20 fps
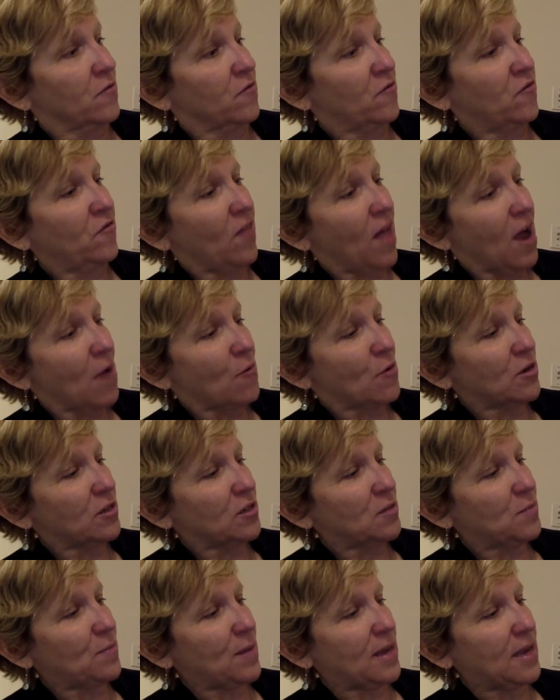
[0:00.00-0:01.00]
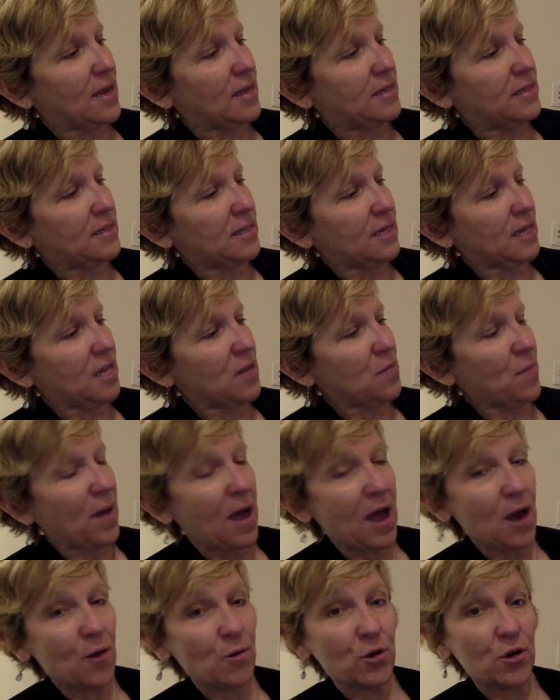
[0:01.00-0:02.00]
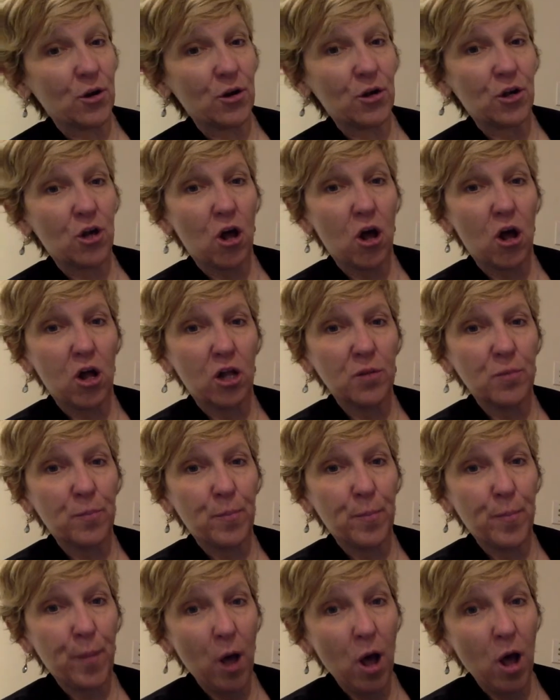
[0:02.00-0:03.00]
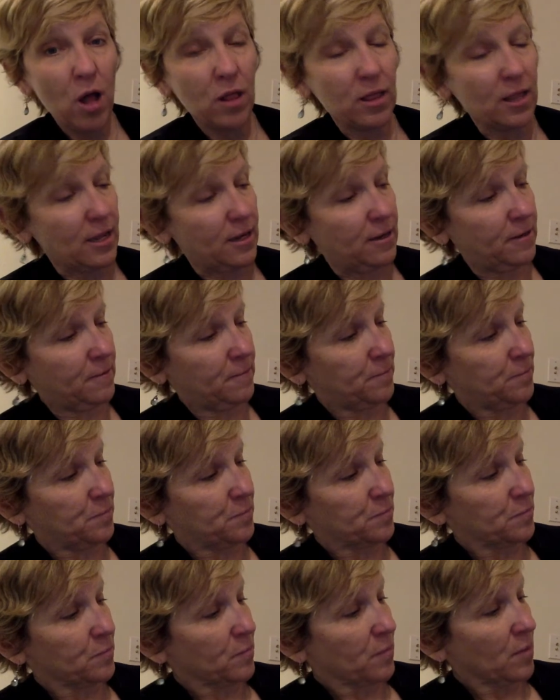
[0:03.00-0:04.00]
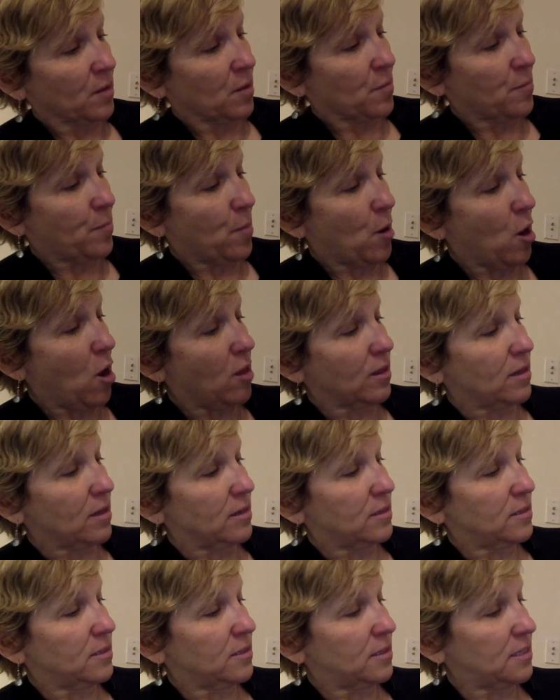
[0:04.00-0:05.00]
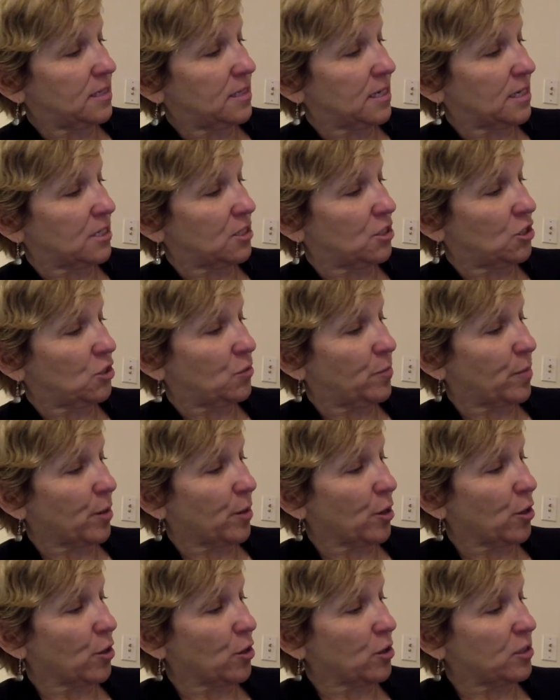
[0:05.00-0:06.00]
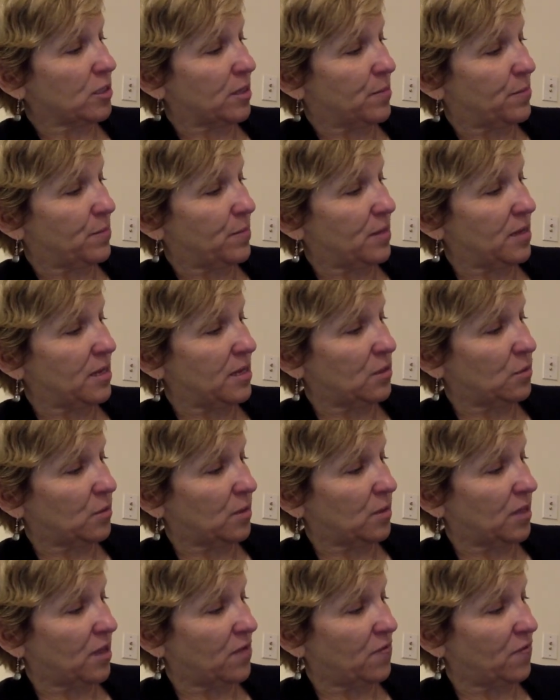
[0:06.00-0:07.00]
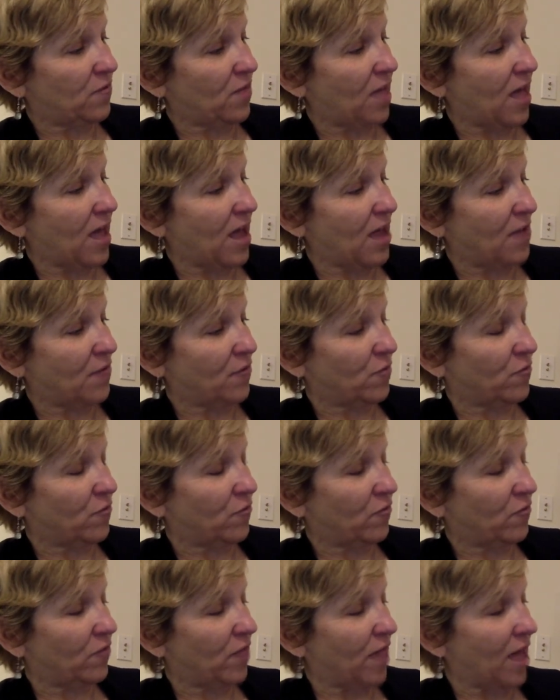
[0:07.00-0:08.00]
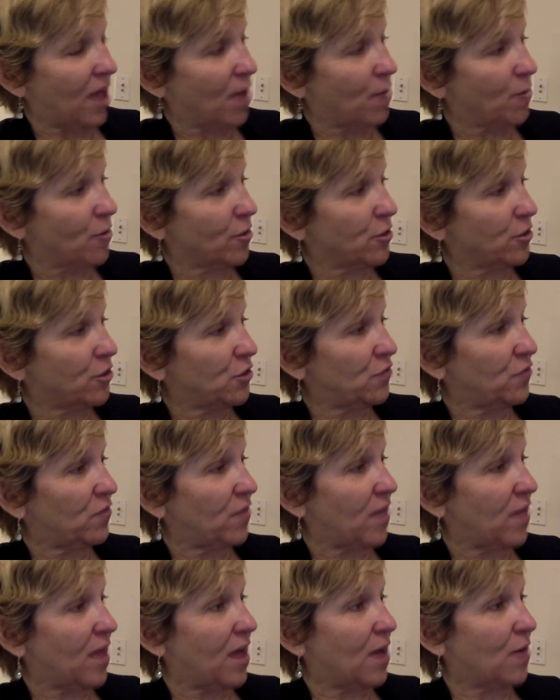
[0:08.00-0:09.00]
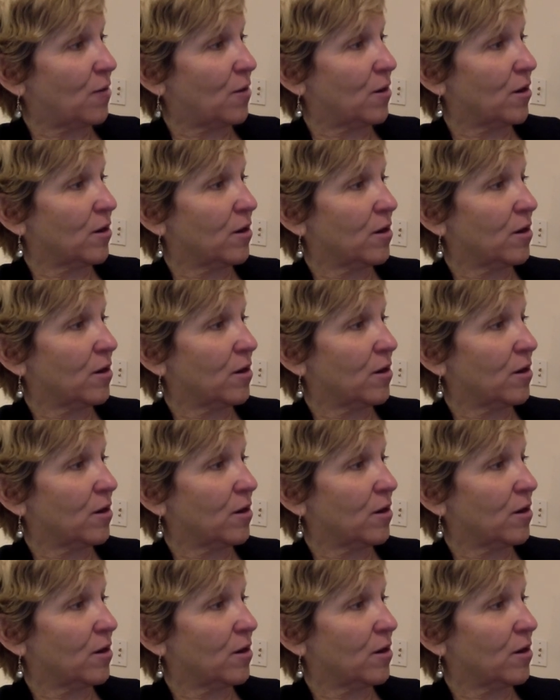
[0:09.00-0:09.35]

Flowers make a sticky powder called pollen. Pollen sticks to birds and bees when they fly from flower to flower.